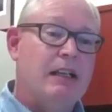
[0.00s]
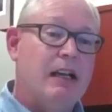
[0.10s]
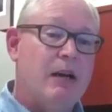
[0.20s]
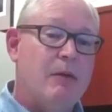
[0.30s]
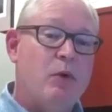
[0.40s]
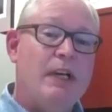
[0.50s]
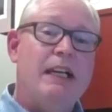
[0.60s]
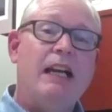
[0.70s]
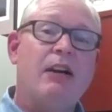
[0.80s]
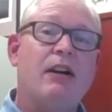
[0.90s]
Um, we
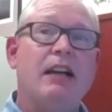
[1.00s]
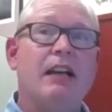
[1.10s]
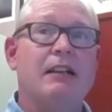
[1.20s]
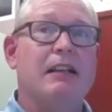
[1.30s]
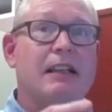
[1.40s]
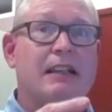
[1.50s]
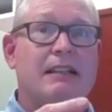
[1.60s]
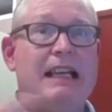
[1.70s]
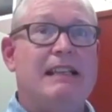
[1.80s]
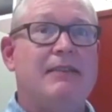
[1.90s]
carry an
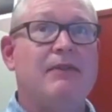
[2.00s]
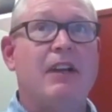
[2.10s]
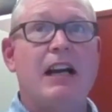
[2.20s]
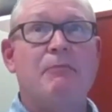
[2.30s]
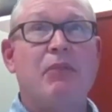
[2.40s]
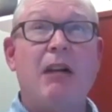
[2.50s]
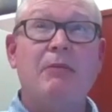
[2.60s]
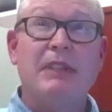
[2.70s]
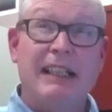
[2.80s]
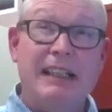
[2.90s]
extensive line,
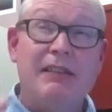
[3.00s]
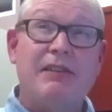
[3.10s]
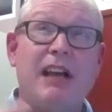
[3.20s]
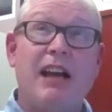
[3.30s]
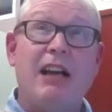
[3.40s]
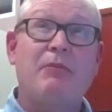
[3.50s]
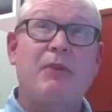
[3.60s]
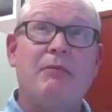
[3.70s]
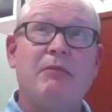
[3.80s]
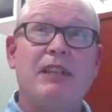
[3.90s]
probably in stock,
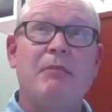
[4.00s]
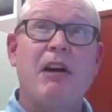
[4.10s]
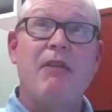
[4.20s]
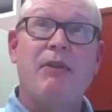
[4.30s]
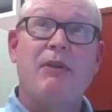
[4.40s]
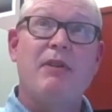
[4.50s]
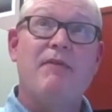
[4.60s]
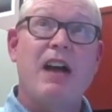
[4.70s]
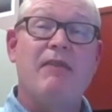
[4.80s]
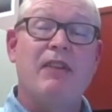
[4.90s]
probably about
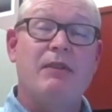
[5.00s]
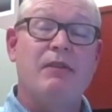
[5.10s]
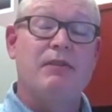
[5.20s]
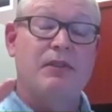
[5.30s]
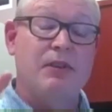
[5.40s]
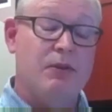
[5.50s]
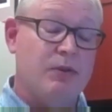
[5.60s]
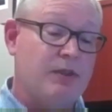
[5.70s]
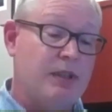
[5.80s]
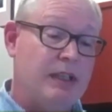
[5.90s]
thirty-five hundred S K Us,